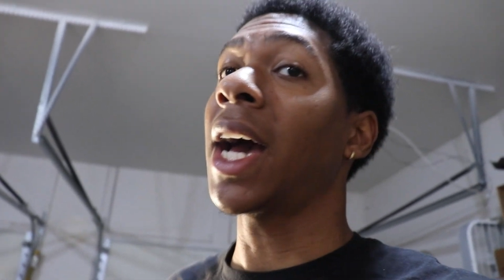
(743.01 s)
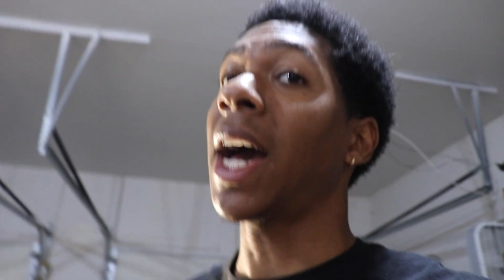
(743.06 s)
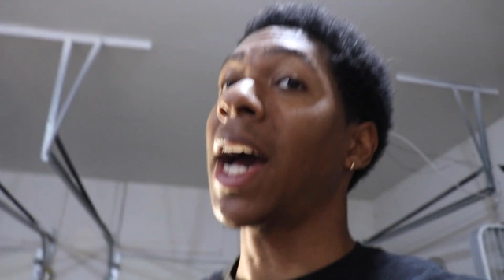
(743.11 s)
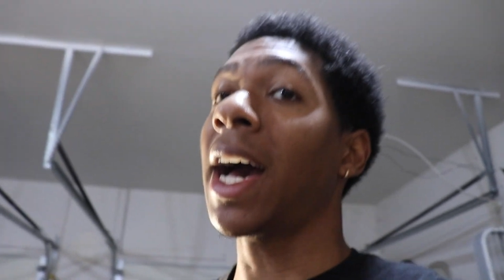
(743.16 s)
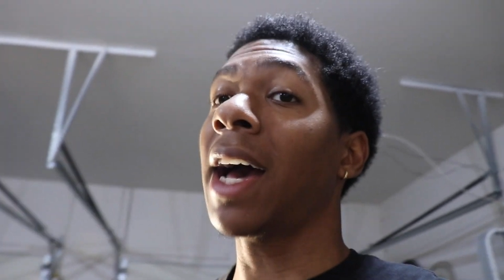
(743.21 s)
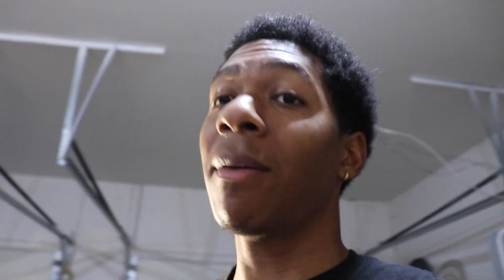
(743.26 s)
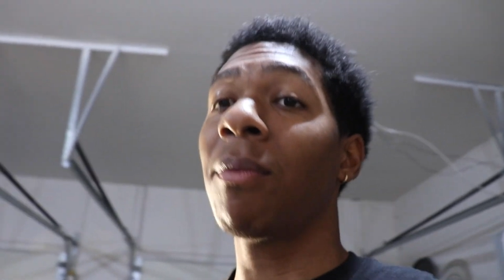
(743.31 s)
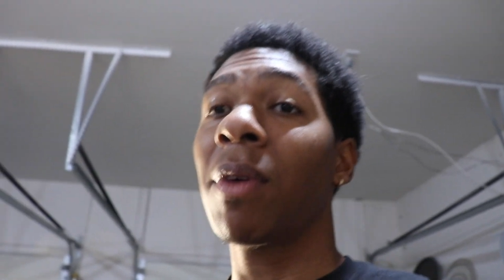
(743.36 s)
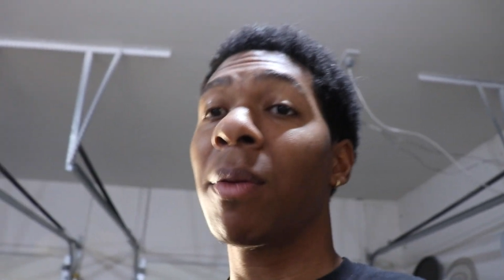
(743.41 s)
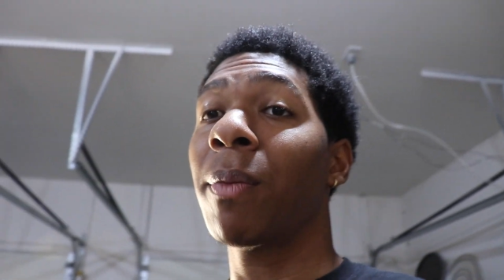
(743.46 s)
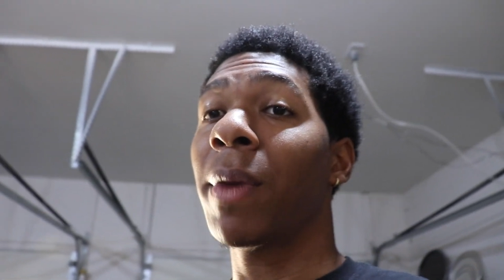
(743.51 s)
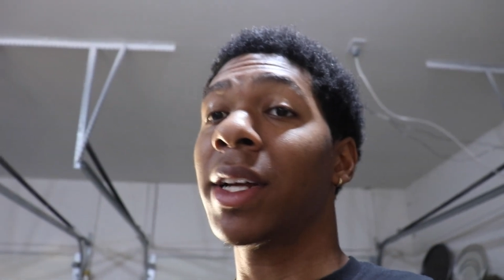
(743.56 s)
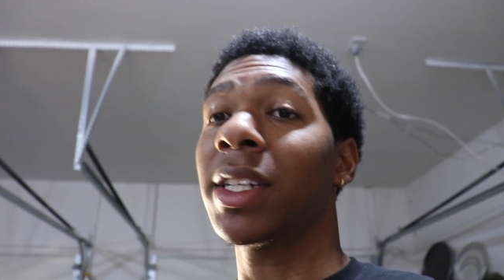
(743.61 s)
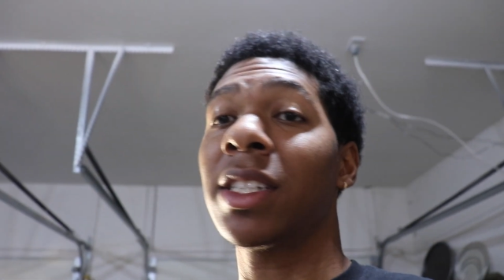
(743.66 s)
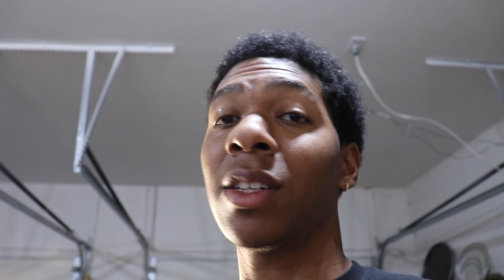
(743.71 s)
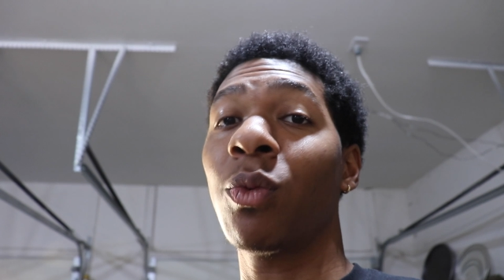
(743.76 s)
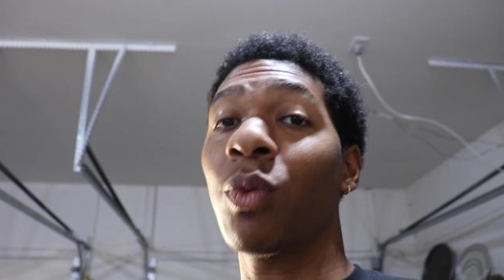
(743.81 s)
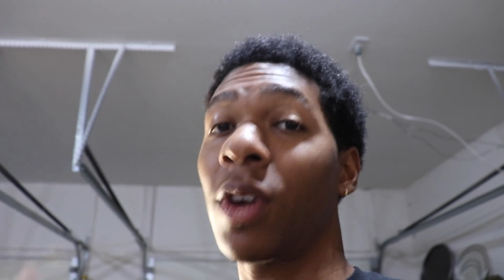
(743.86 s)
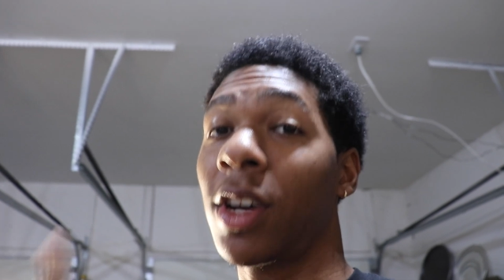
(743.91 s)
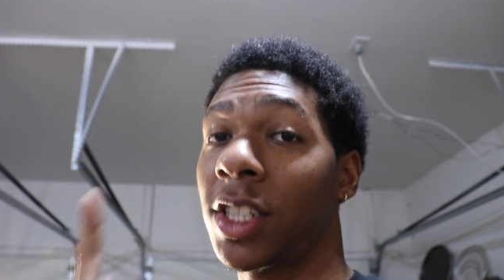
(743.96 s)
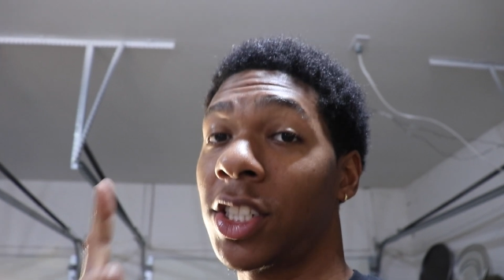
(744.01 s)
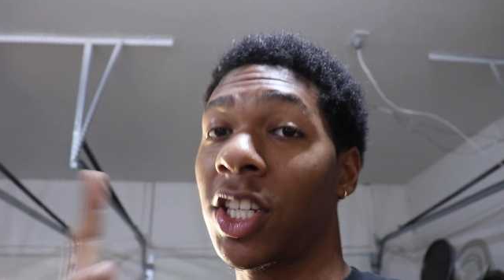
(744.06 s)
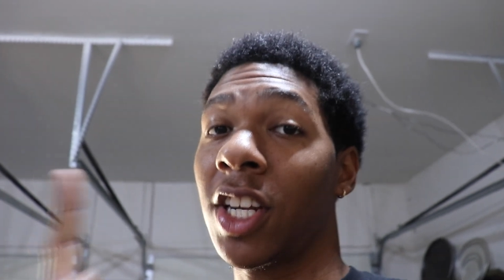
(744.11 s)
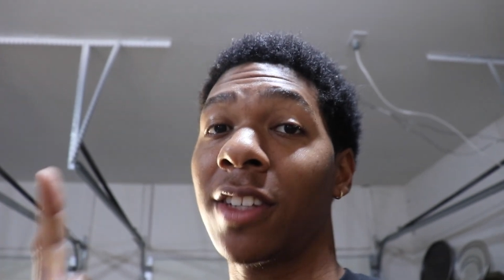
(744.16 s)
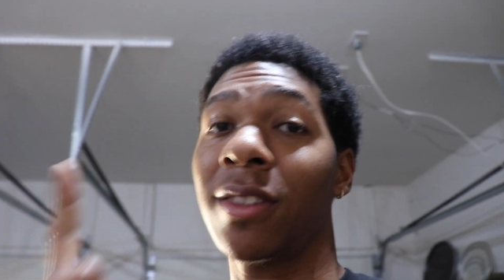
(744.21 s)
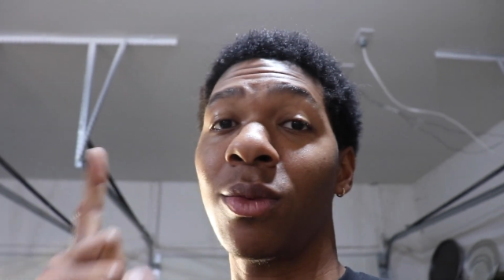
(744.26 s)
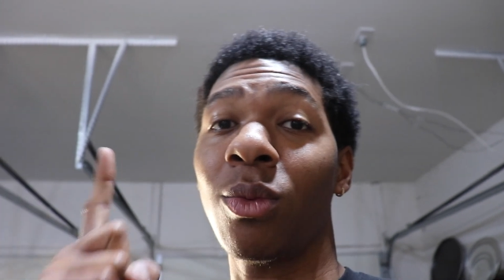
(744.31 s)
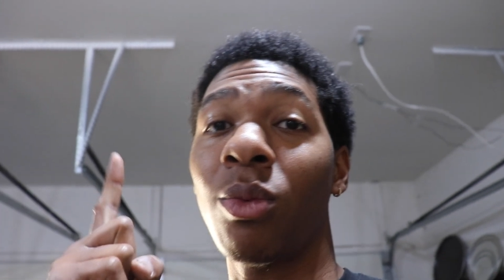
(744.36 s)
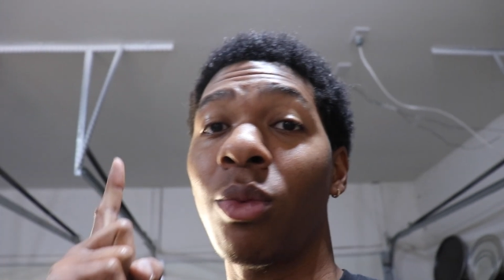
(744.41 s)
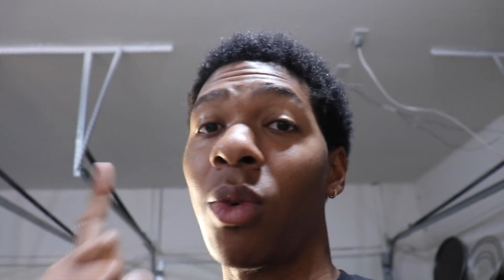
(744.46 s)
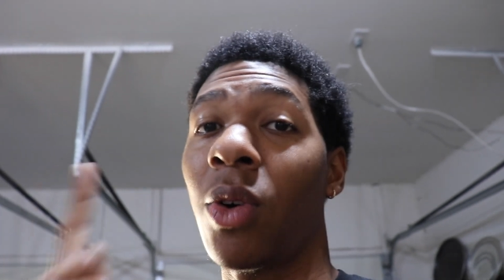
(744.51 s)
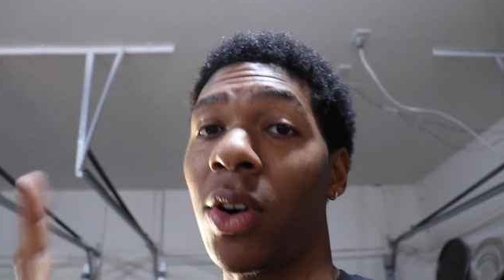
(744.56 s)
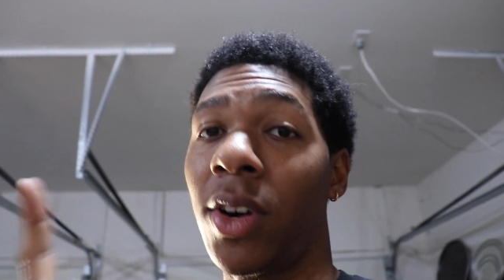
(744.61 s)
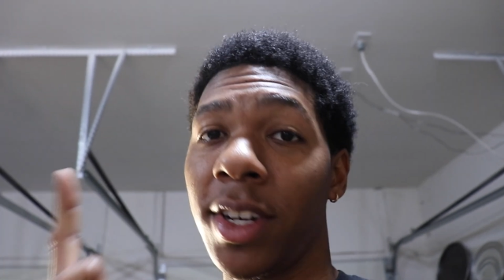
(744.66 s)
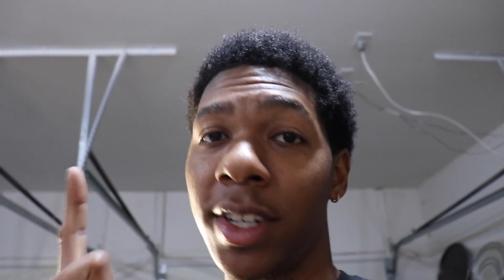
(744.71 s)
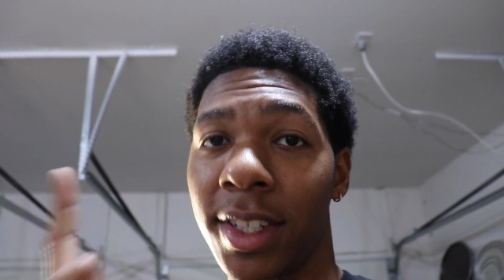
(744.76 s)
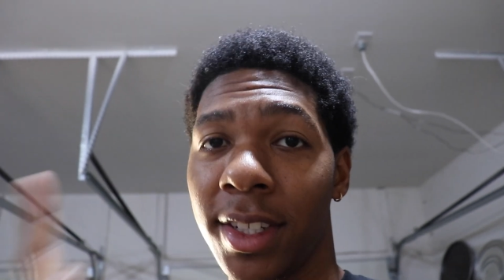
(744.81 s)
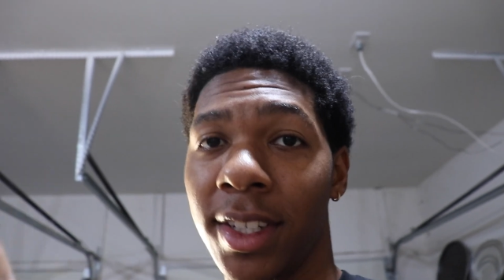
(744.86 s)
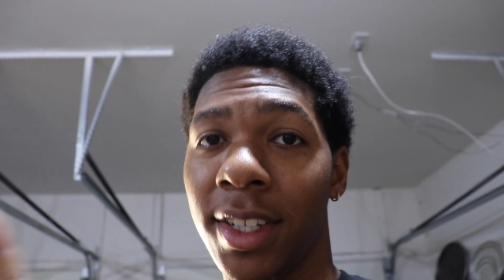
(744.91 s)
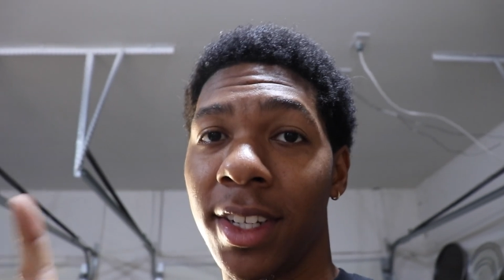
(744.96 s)
I've been messing with just
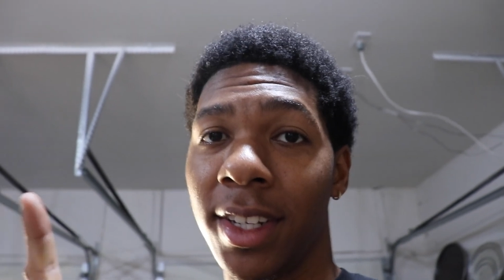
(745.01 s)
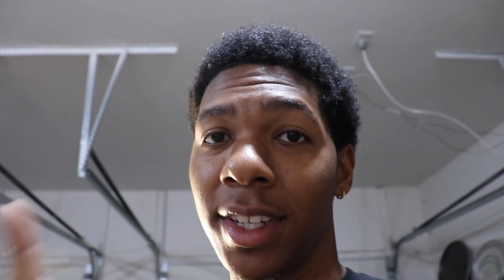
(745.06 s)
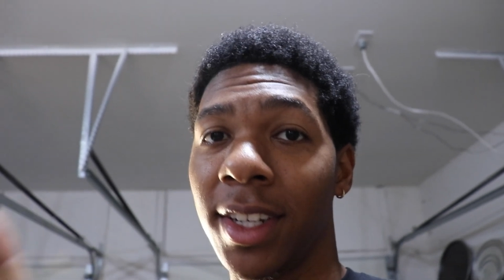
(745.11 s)
one.